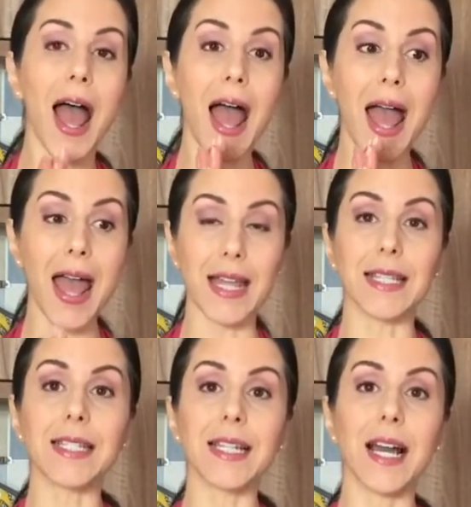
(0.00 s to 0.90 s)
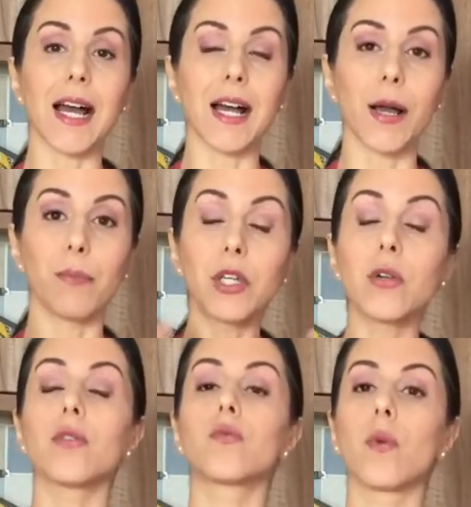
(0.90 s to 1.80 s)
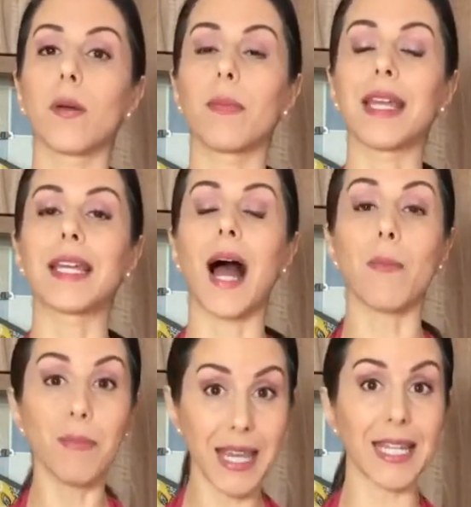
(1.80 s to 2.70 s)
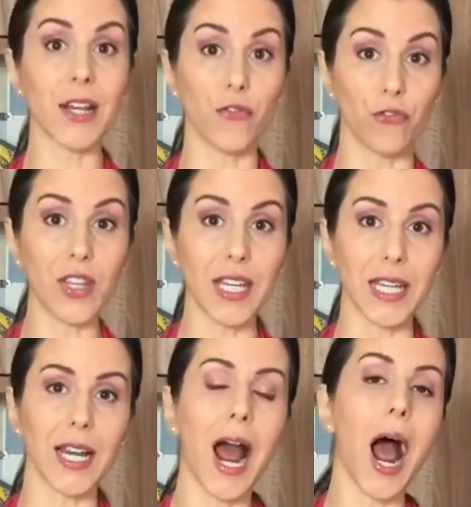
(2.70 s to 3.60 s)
And because I'm making vegan,